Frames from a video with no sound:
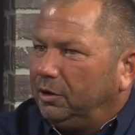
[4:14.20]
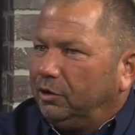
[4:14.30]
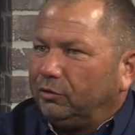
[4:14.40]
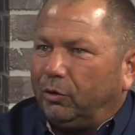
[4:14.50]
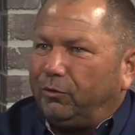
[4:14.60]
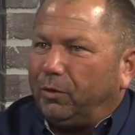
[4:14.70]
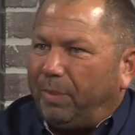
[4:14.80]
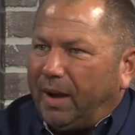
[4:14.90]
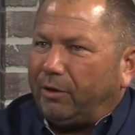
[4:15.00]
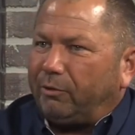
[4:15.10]
So if your
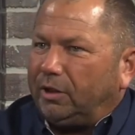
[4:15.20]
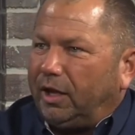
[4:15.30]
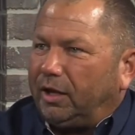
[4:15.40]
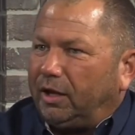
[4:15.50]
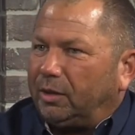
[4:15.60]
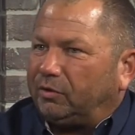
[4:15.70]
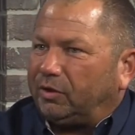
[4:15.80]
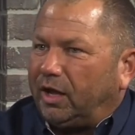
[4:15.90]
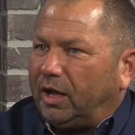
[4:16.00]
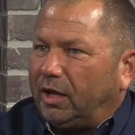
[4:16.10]
battery light comes
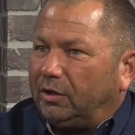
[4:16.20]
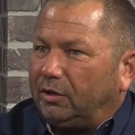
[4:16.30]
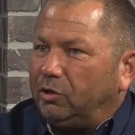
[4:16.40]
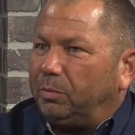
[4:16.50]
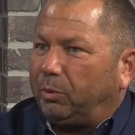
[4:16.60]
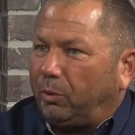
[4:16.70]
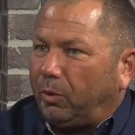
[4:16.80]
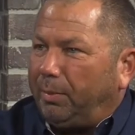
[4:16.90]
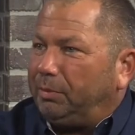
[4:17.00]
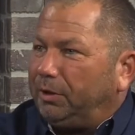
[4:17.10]
on, you
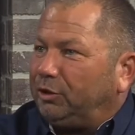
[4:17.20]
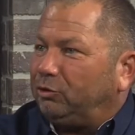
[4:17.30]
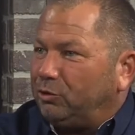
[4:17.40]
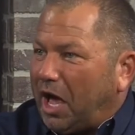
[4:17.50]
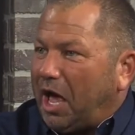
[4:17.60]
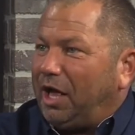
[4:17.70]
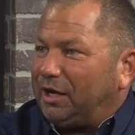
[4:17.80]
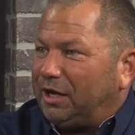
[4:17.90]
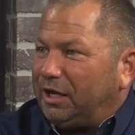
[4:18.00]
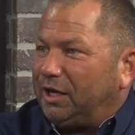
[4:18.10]
probably do not
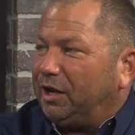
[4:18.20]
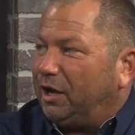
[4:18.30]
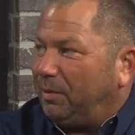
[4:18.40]
need a